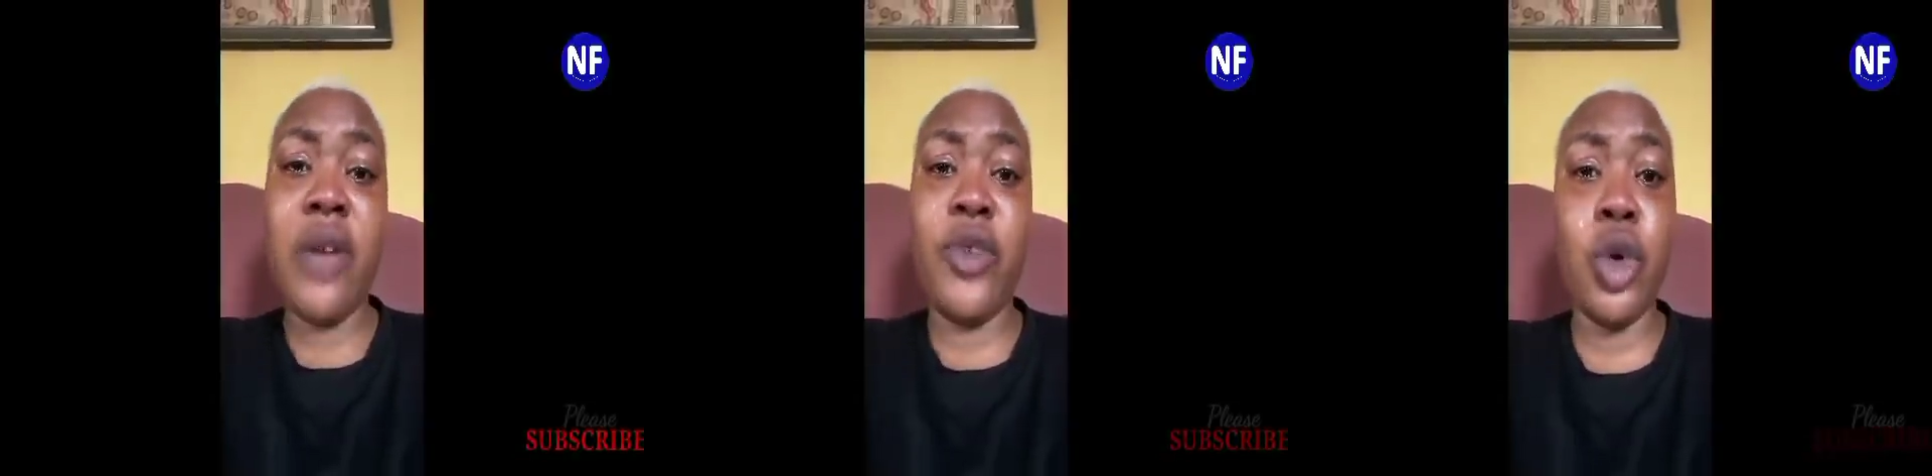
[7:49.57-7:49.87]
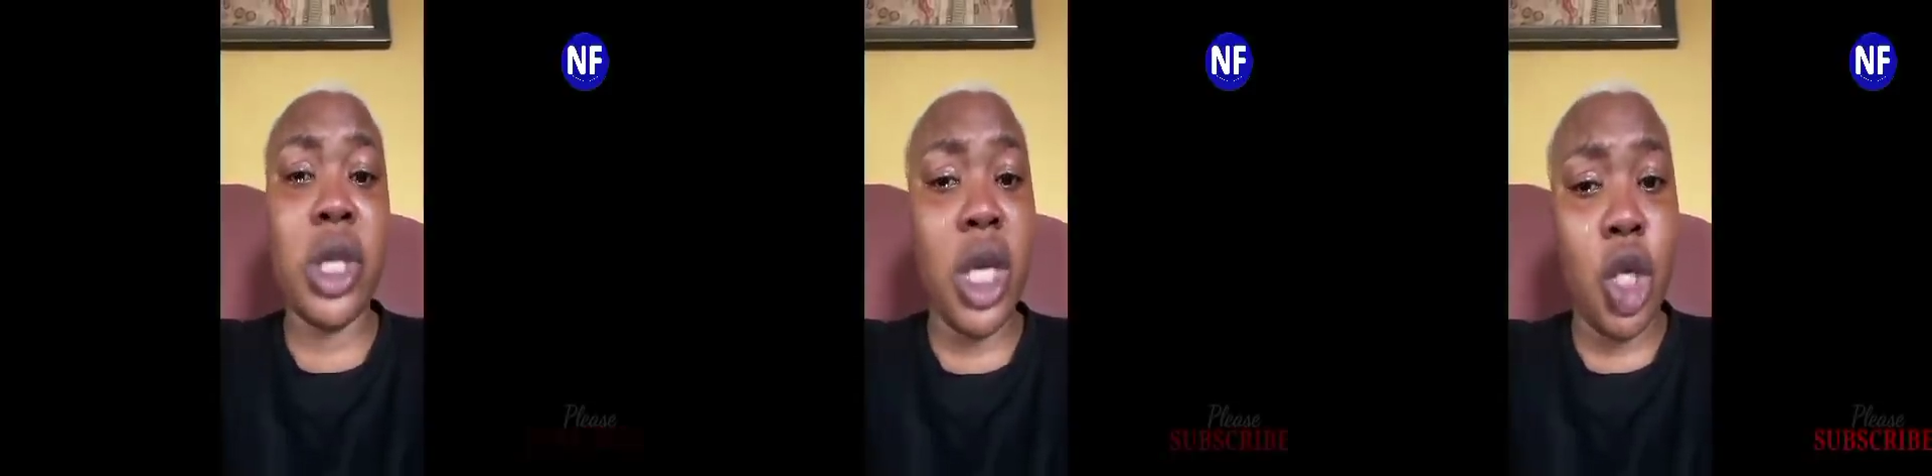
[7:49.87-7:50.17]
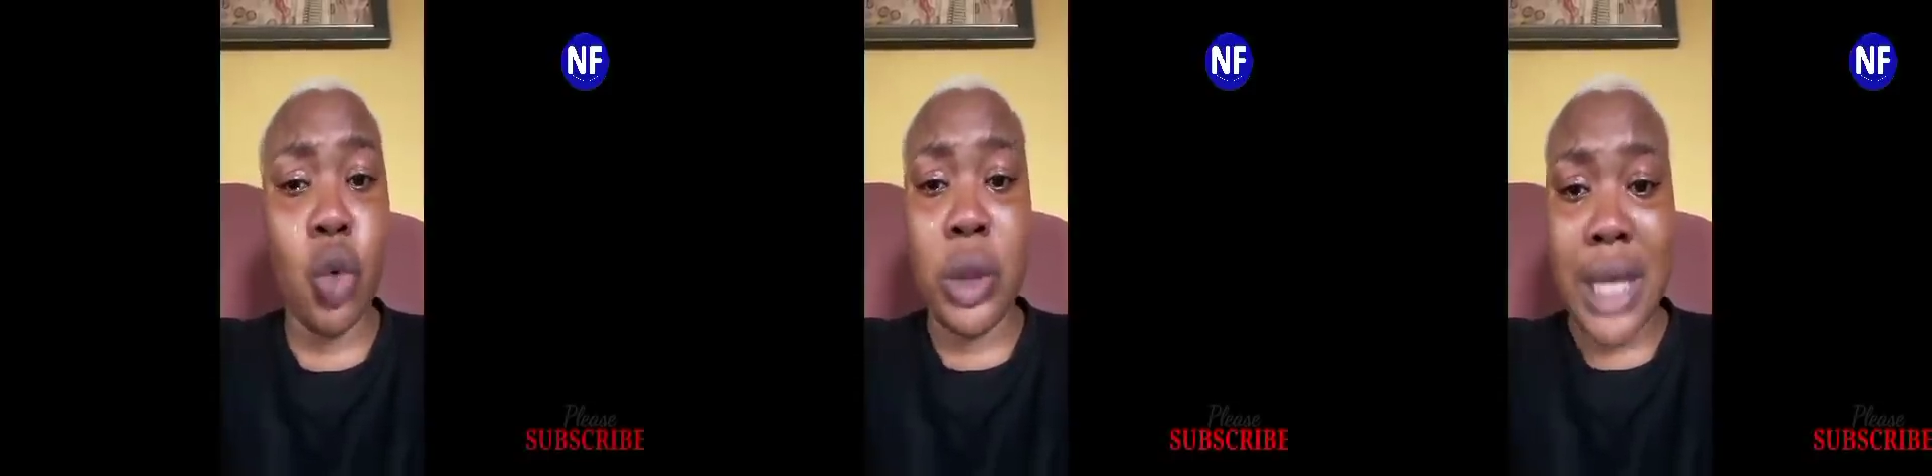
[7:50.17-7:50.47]
if you
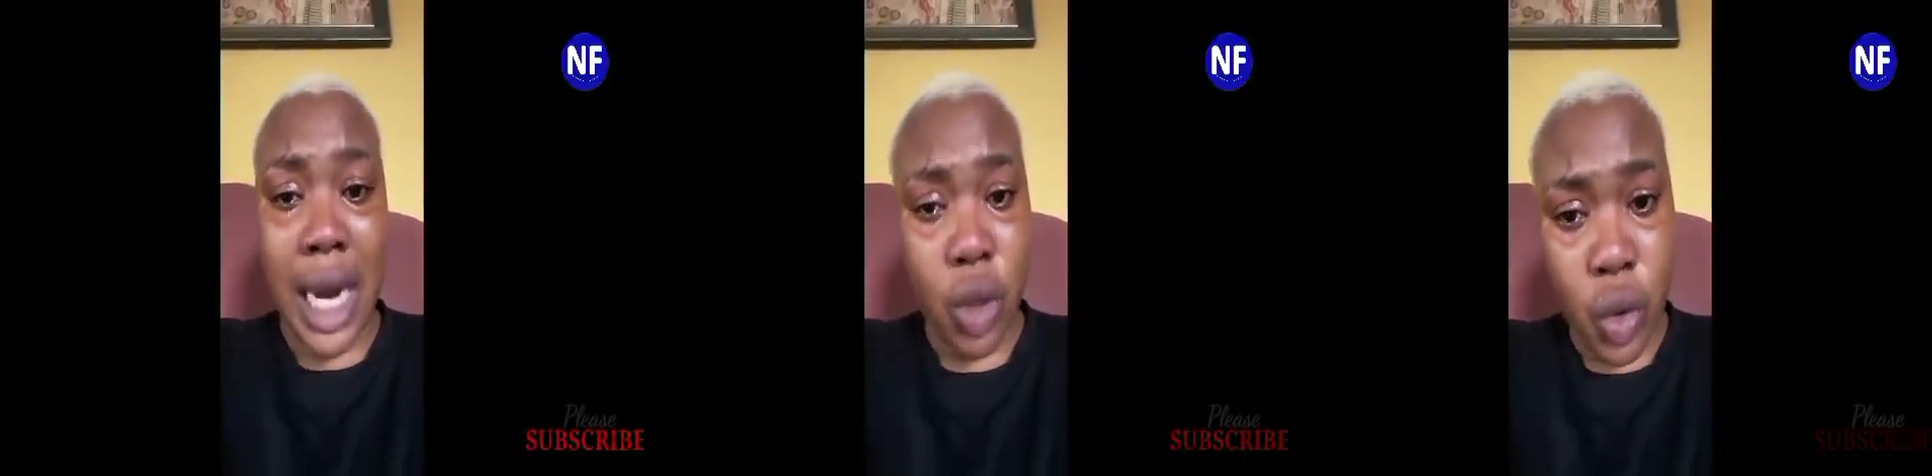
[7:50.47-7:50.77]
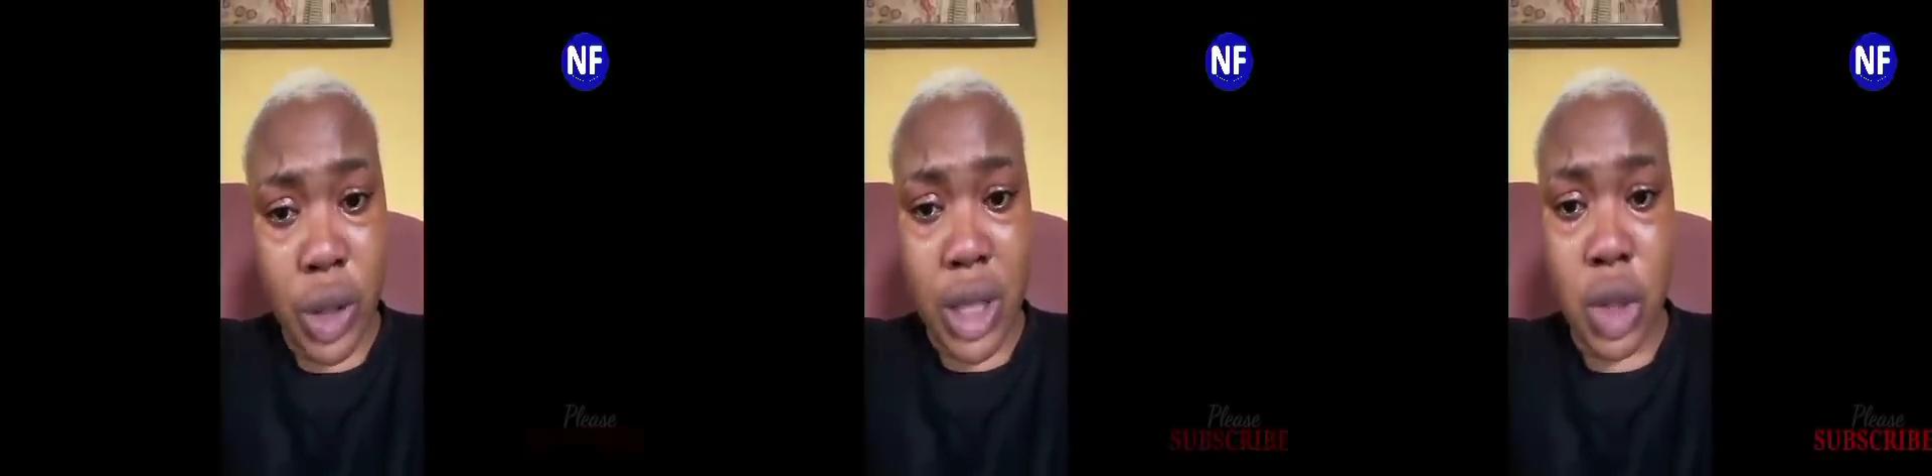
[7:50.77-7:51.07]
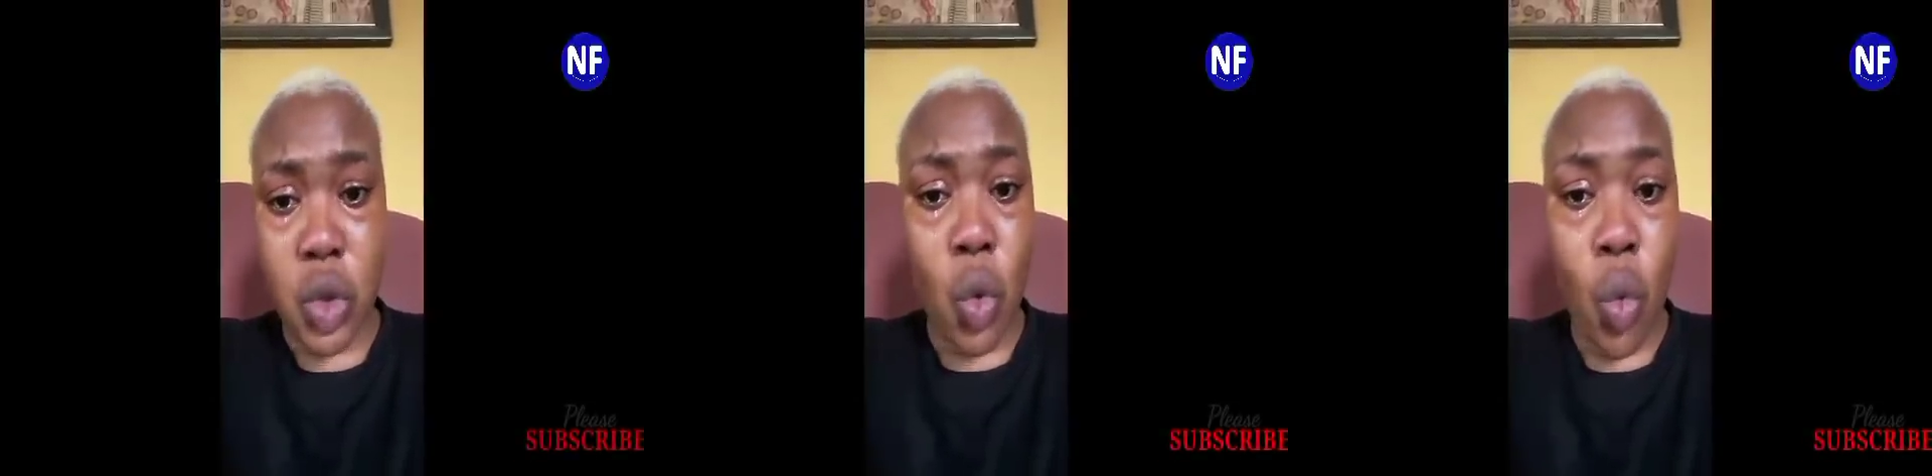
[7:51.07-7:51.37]
think you download
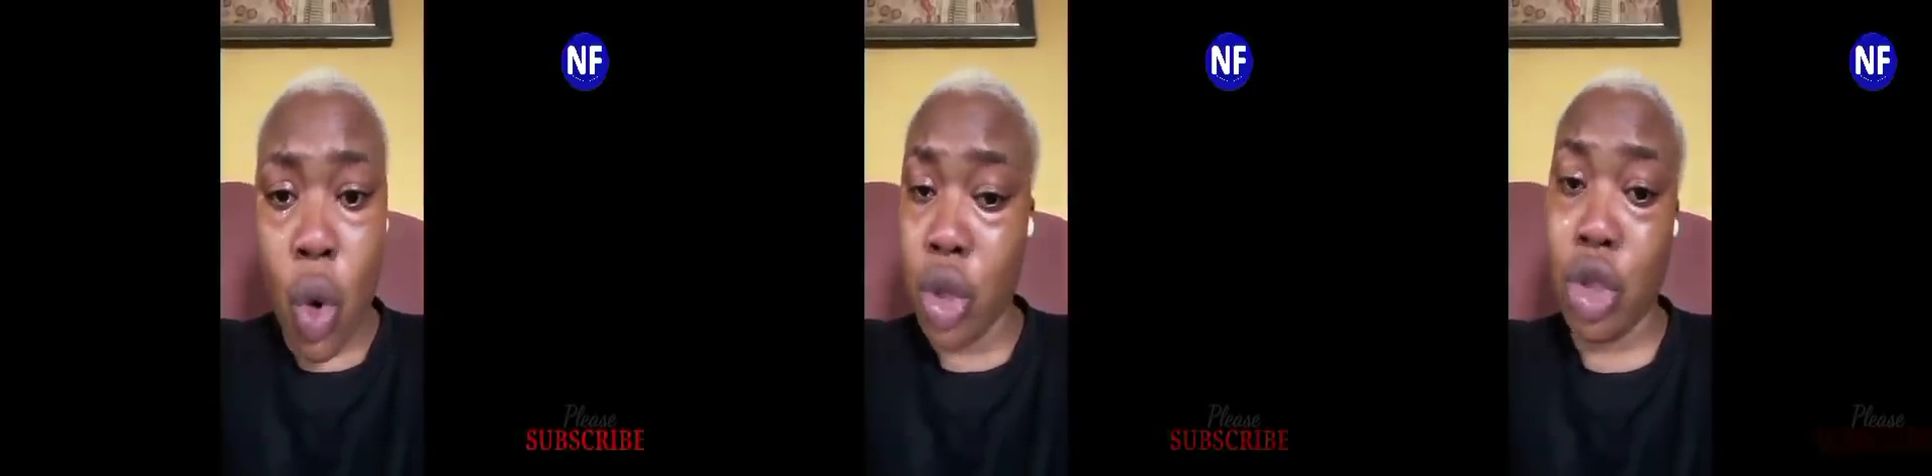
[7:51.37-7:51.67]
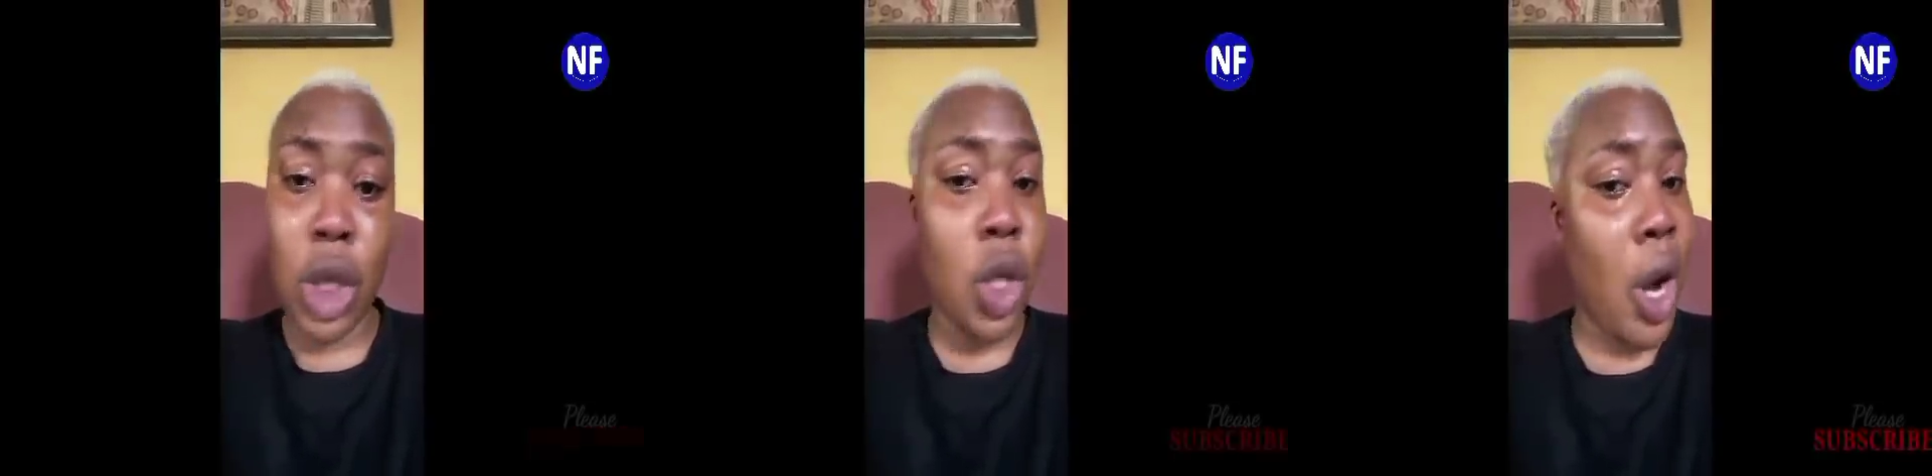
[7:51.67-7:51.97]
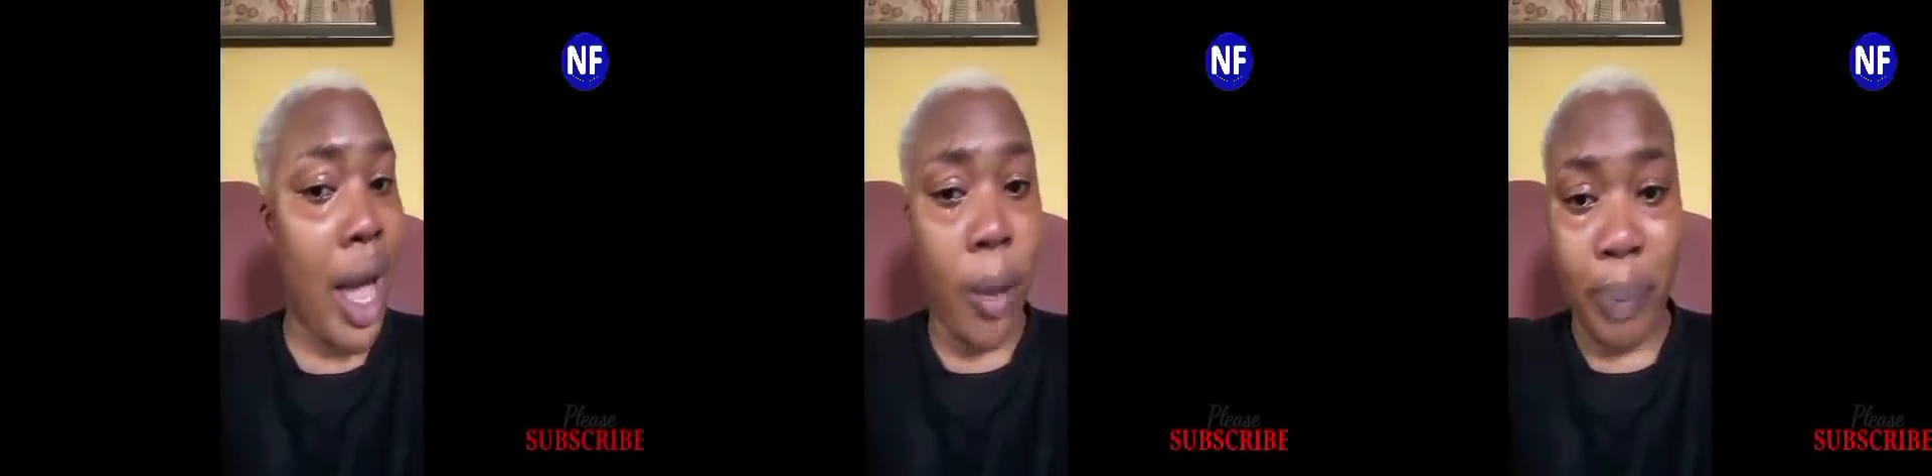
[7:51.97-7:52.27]
it to watch you're
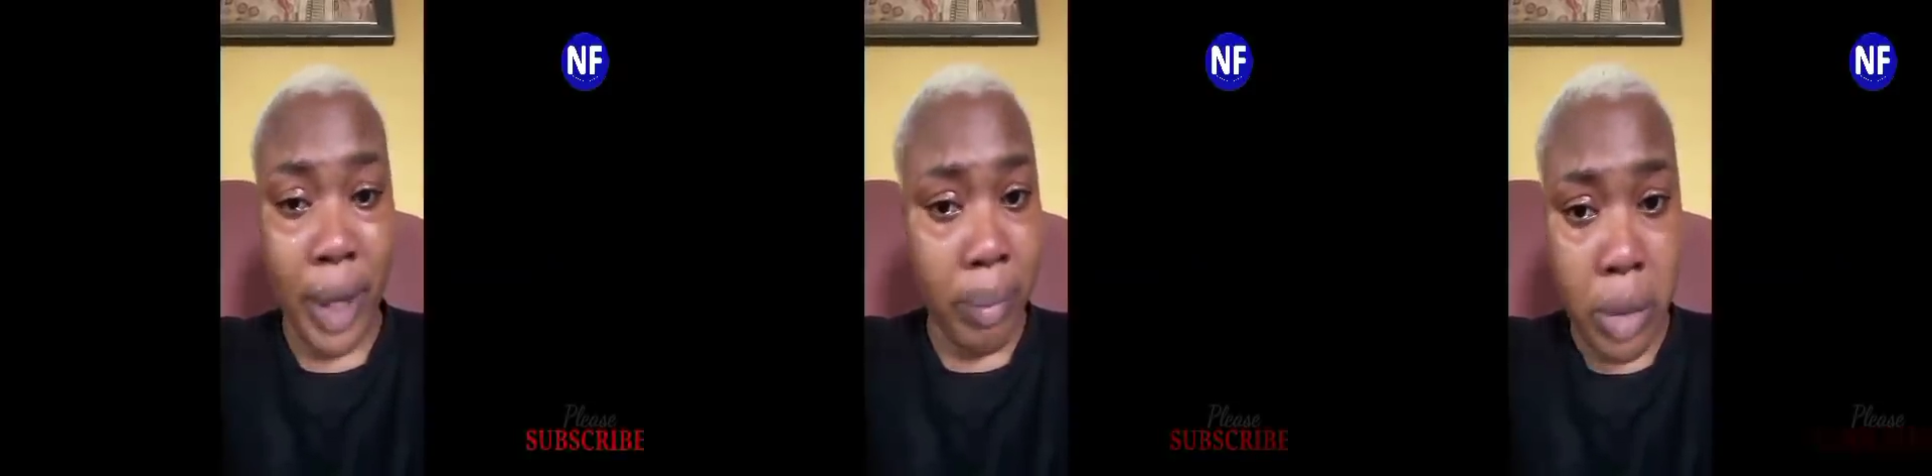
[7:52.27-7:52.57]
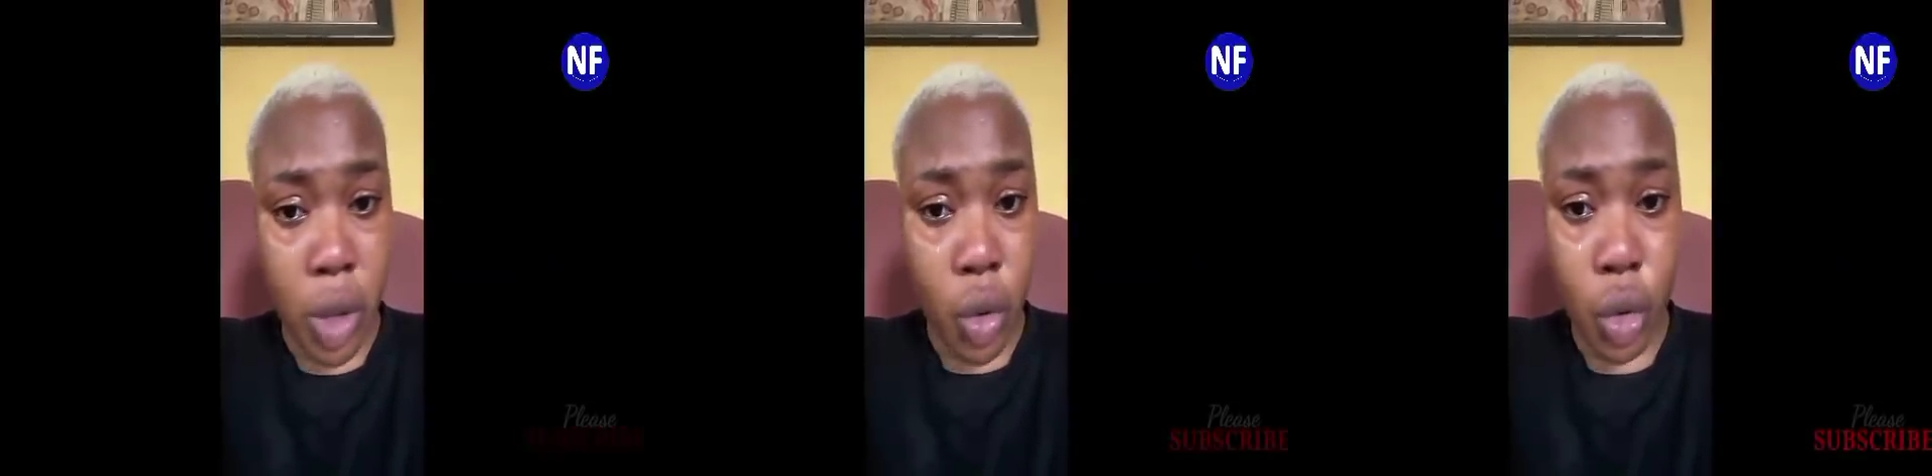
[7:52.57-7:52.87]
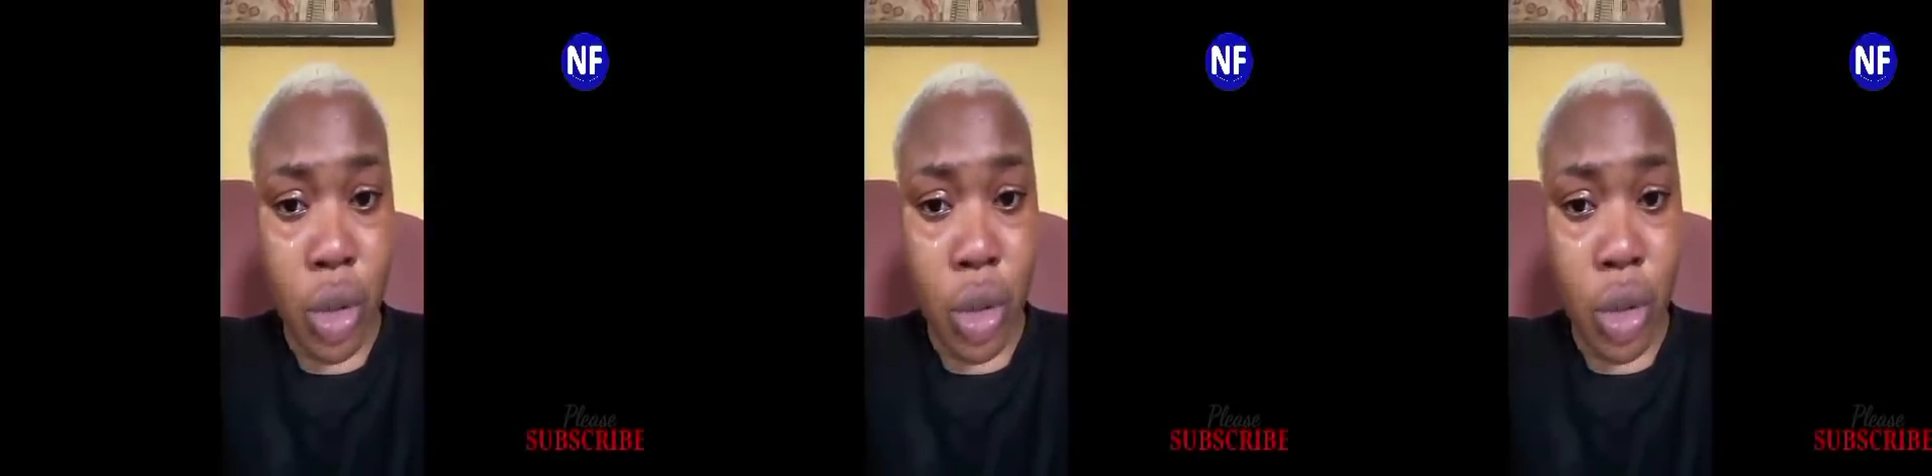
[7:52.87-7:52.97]
not helping you oh.